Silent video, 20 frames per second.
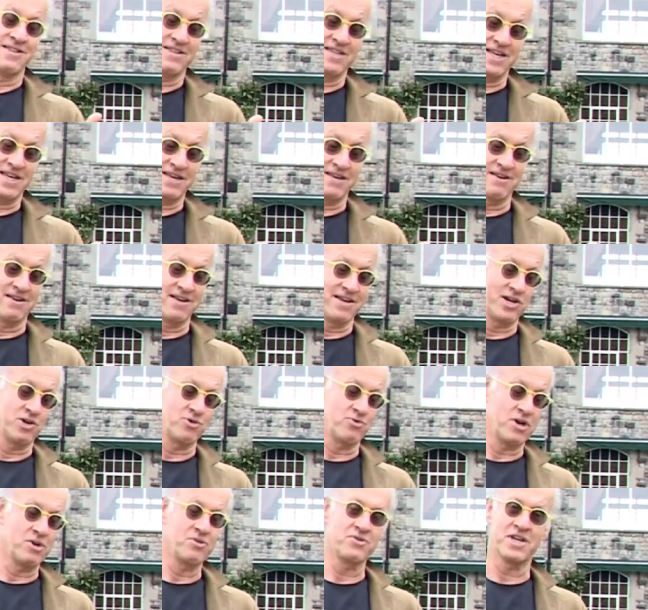the
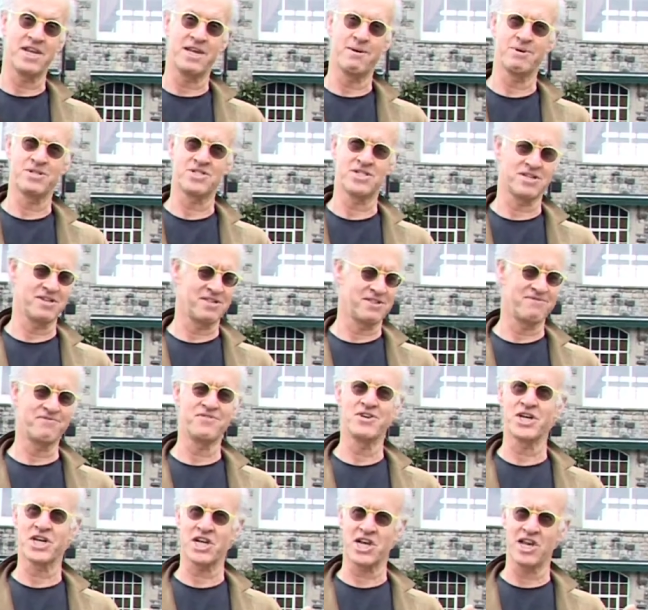growth inhibitor, the
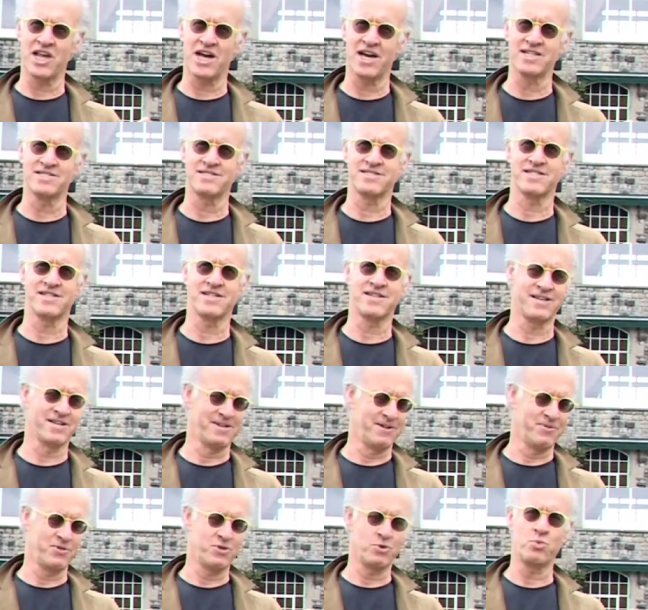fertilizer,
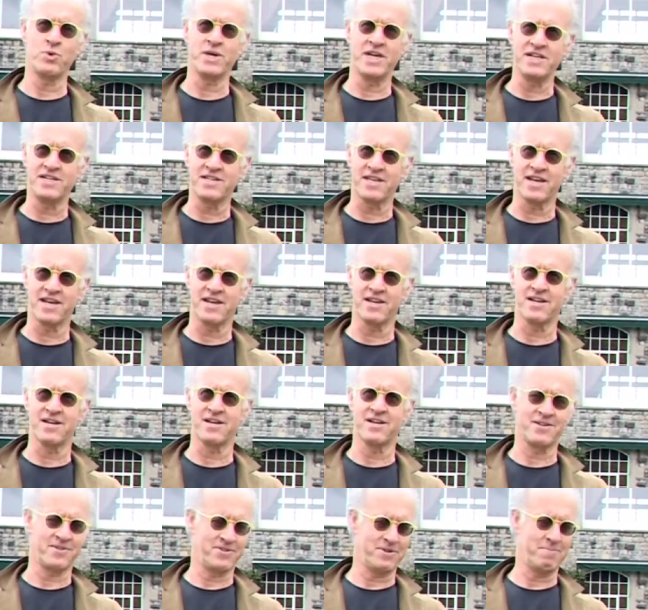the weed
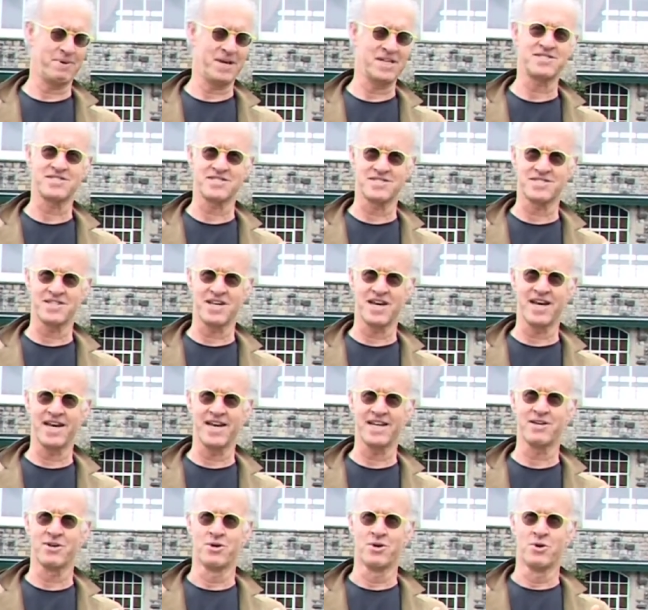killer, the
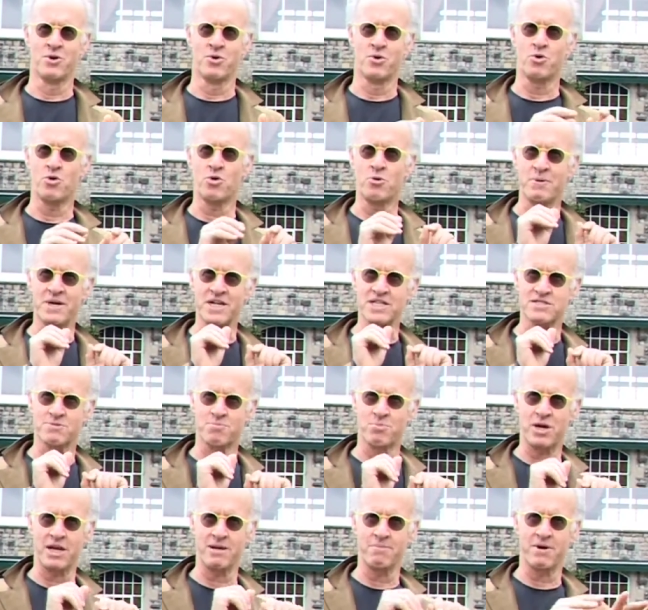pesticide, all being
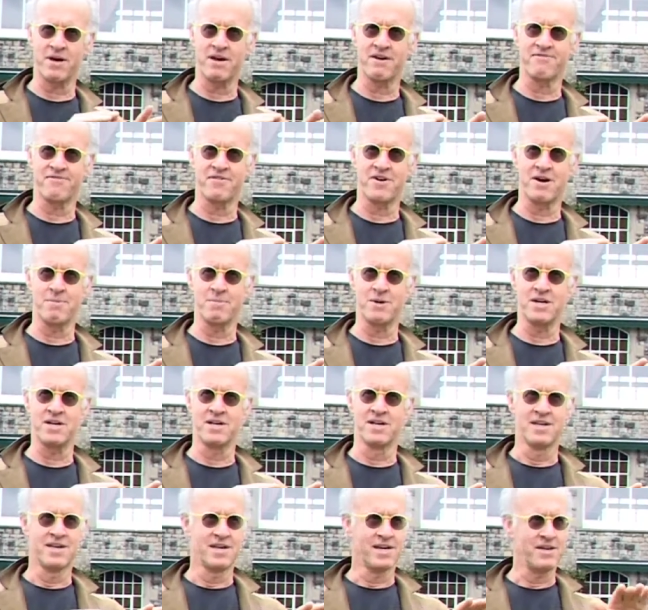sprayed by a farmer,
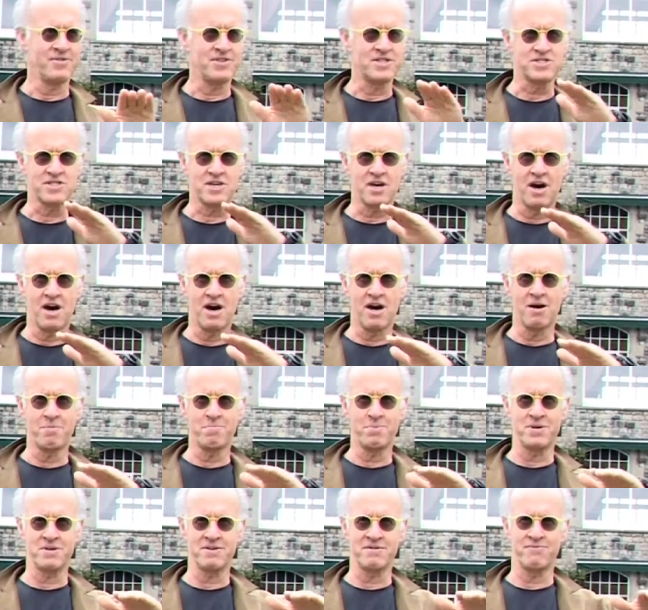and this
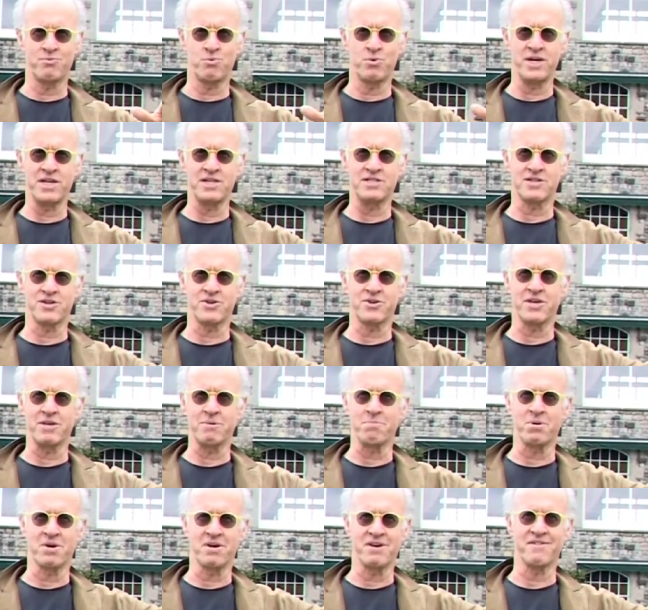carpet of wheat looking
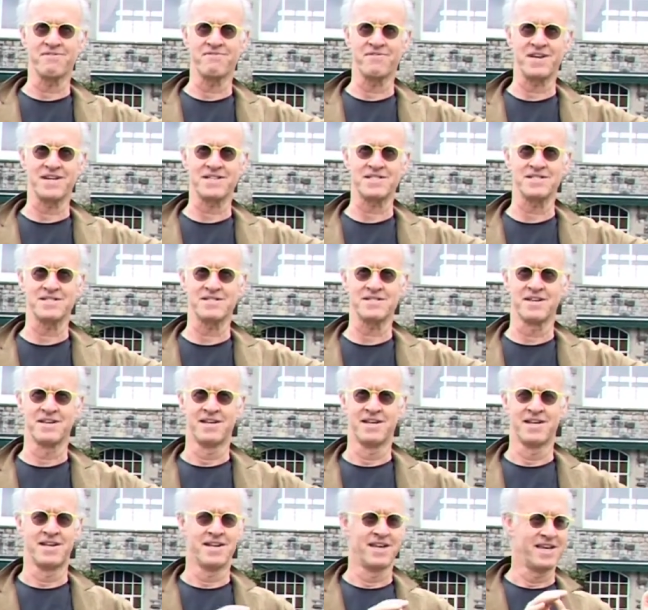perfect and
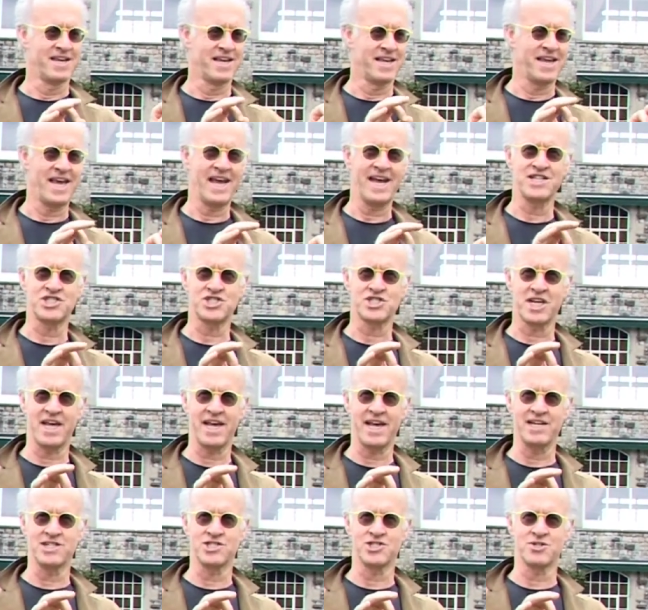hedge to
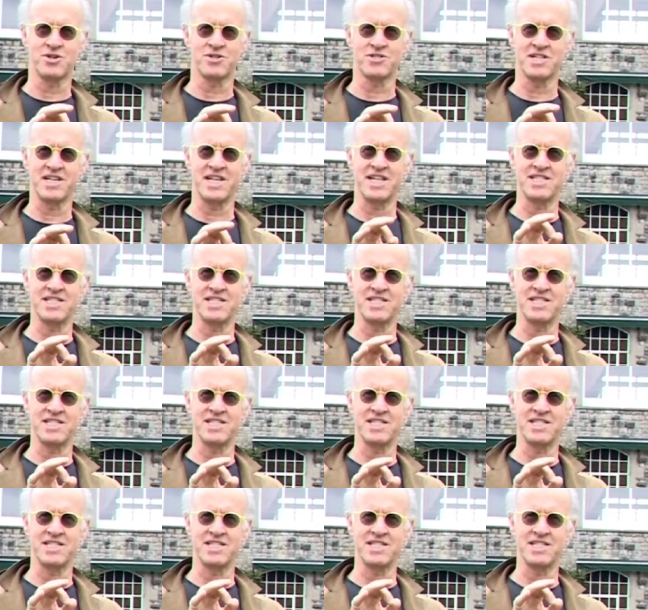hedge, not an